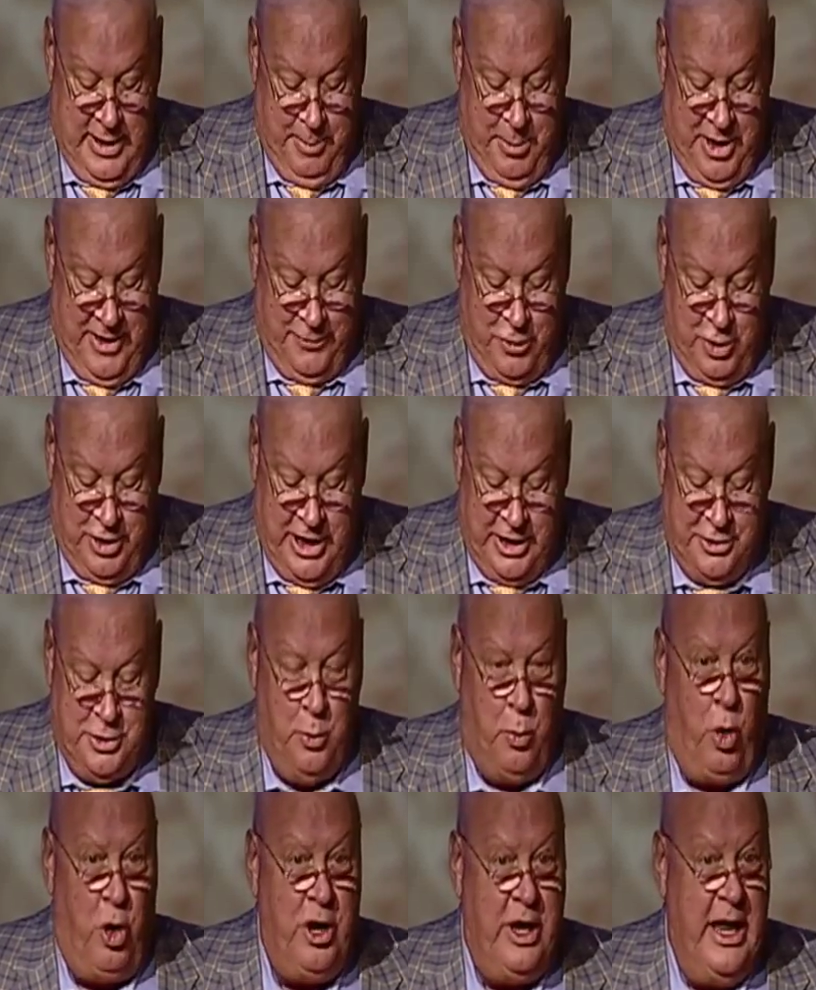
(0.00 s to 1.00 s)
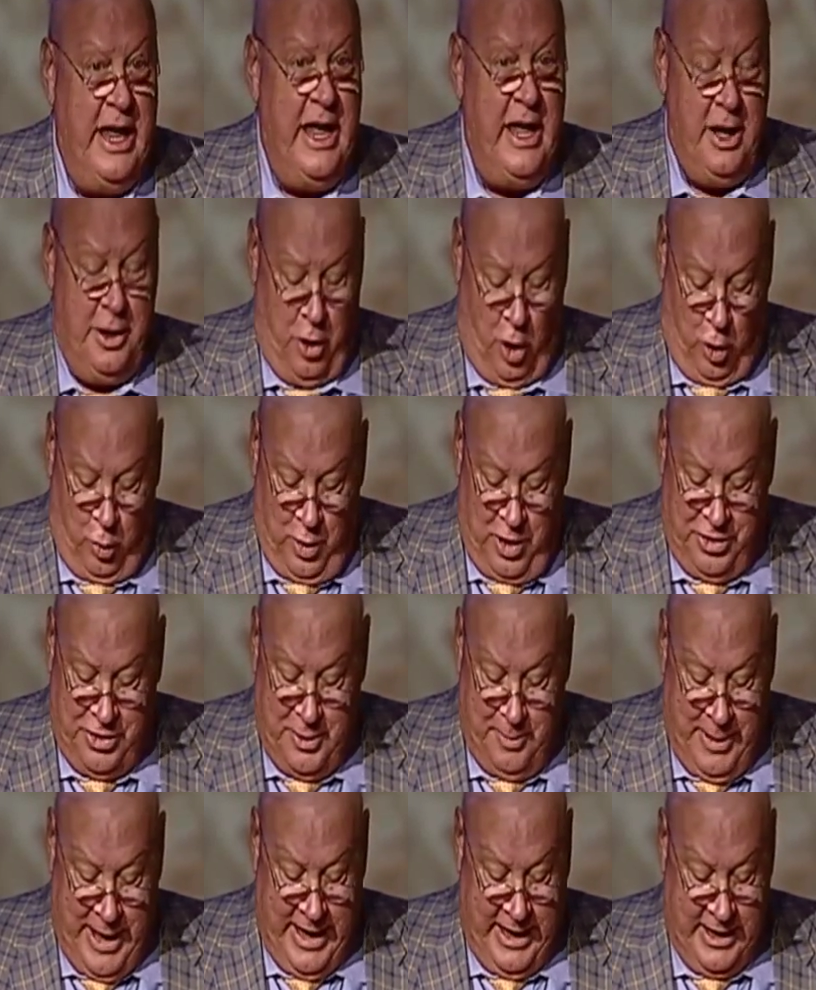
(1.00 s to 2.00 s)
But if you get to work in or with
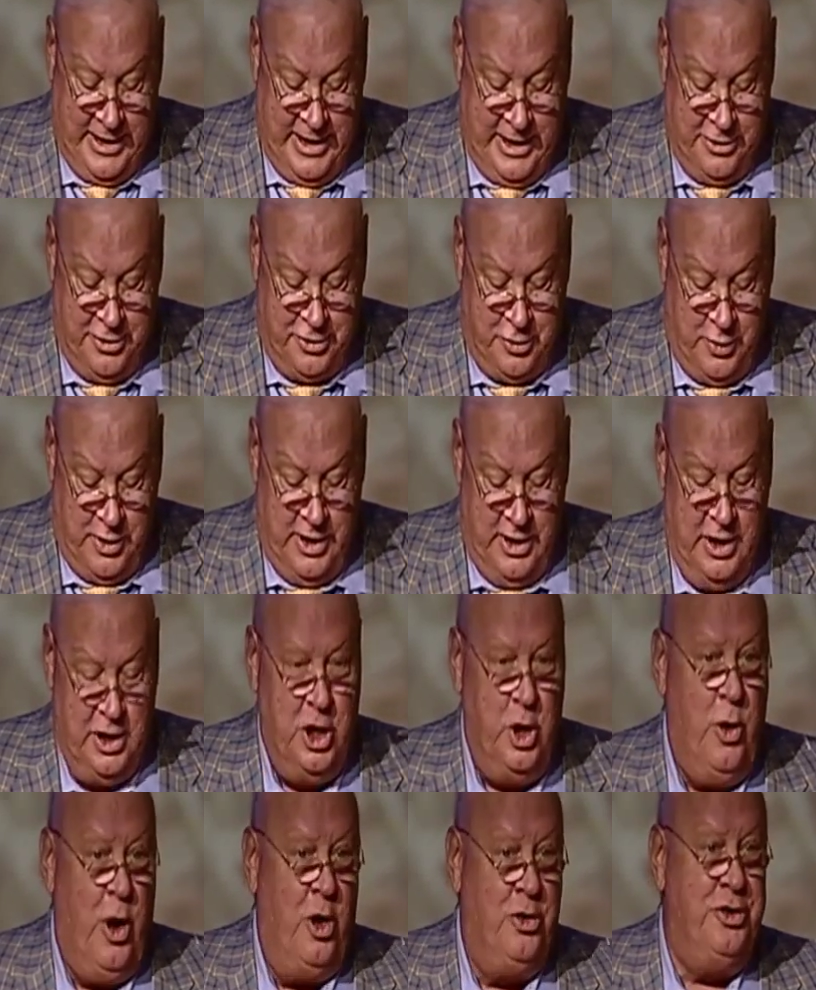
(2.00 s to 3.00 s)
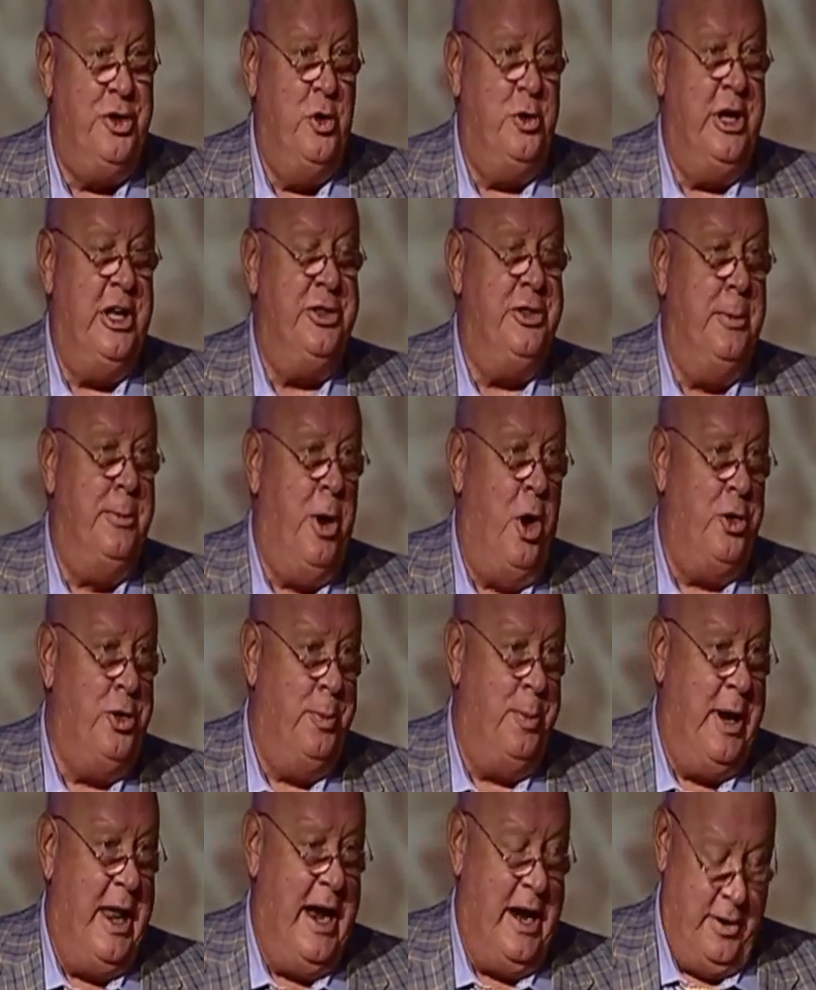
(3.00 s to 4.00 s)
the baking industry, you also get the
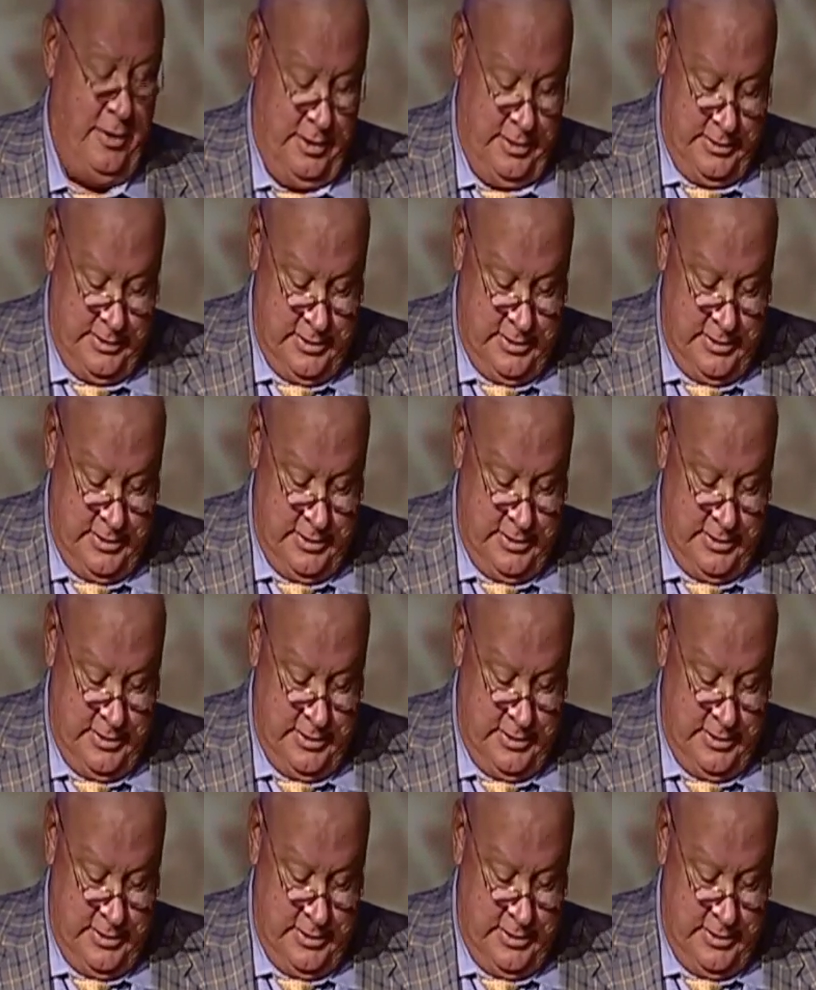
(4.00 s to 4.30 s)
multiplier.